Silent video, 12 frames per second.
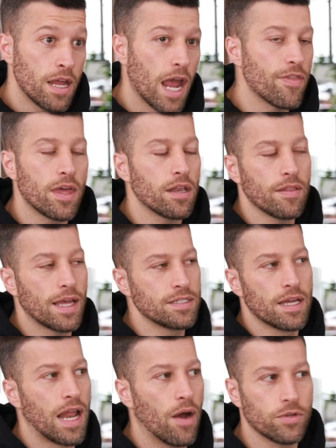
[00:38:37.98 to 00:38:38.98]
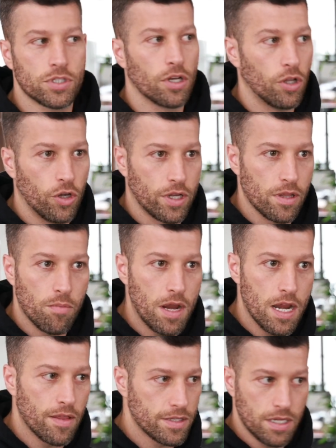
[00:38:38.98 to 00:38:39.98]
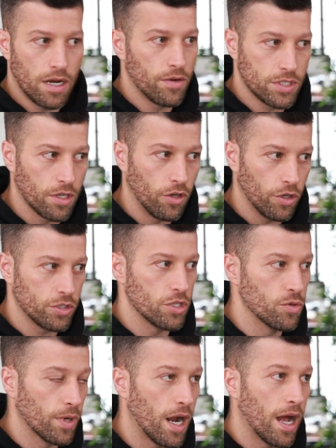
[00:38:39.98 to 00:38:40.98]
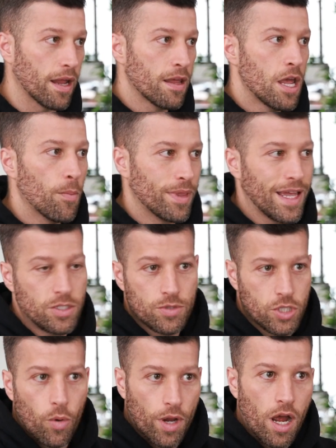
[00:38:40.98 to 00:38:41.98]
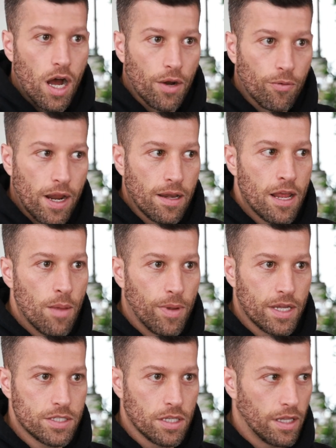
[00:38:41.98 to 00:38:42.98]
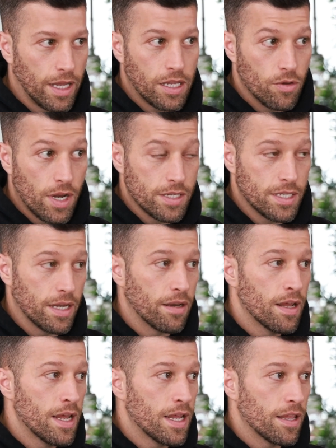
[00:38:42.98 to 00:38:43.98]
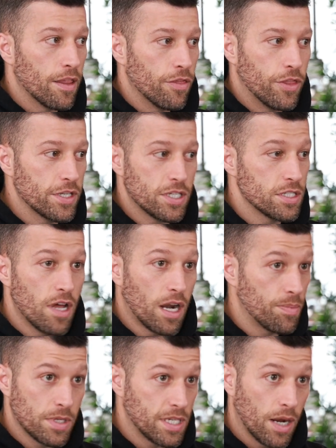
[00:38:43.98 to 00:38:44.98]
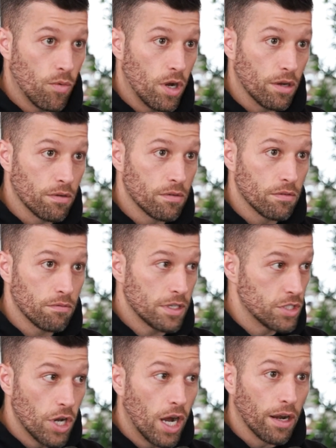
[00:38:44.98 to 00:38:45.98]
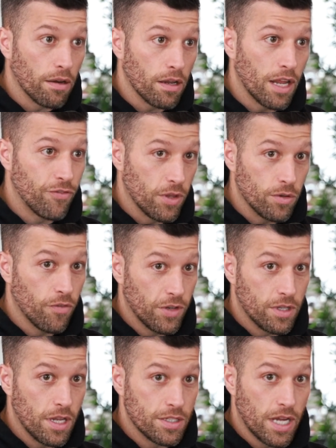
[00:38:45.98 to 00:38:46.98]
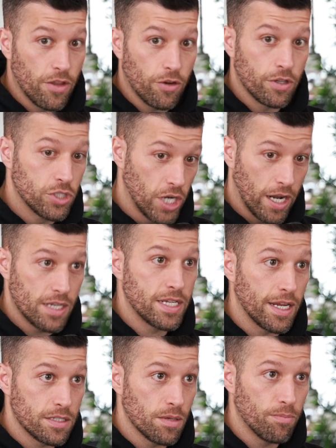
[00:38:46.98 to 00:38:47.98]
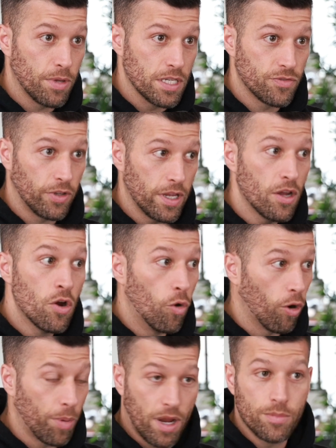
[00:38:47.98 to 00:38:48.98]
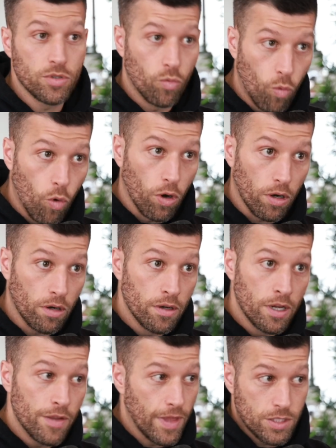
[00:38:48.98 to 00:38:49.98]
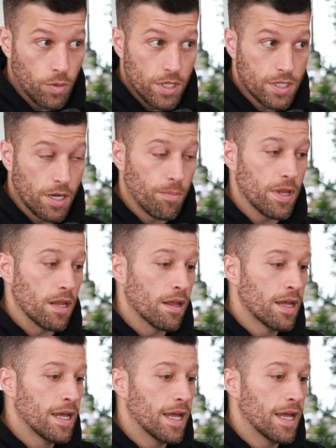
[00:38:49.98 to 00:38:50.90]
And then that's not how it's going to look in the media. That's not how it's going to look to you and I, but that's what's going on, right? Because like you and I said, this is not up to Taiwan. It's not. It's either China takes them peacefully or it becomes a war. Mm-hmm. That's what it's going to be.